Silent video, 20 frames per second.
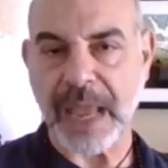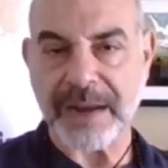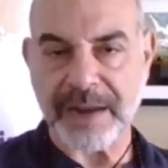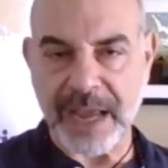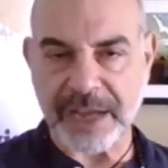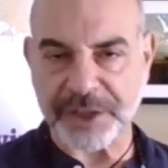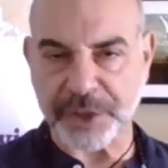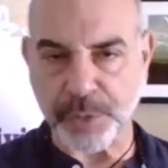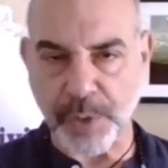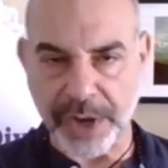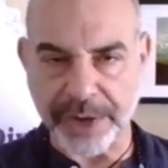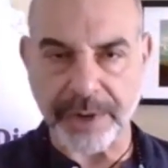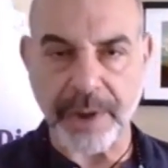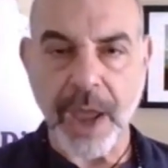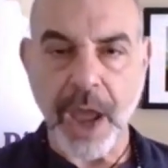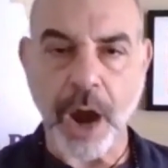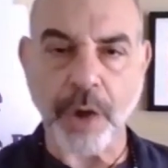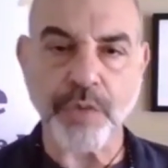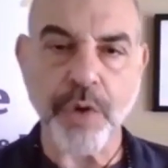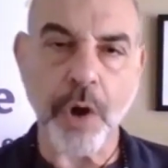Next one,
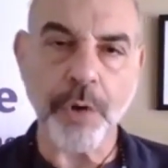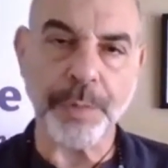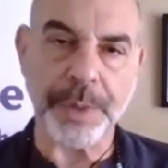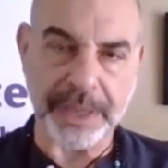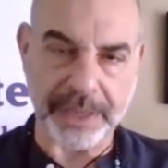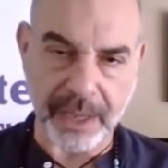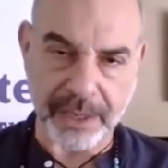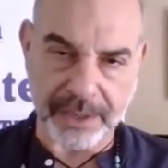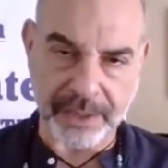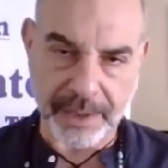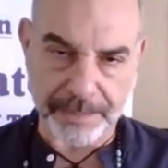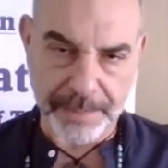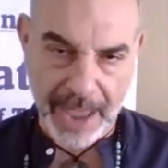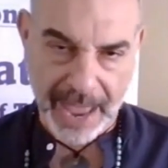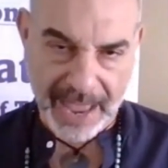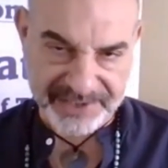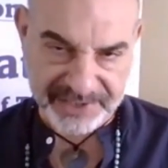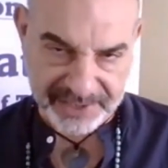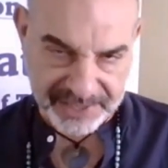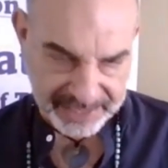aerobic
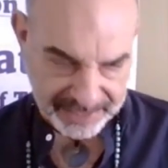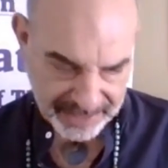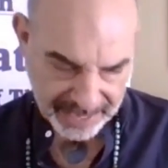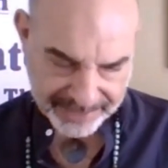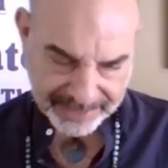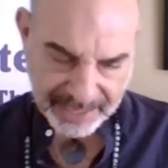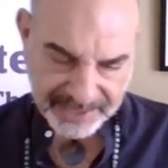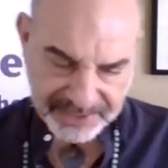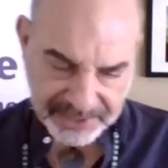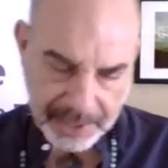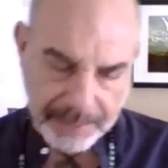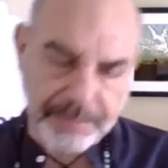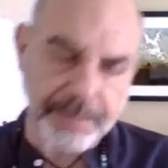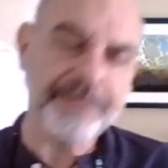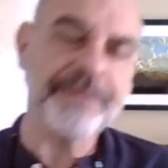capacity. Like I said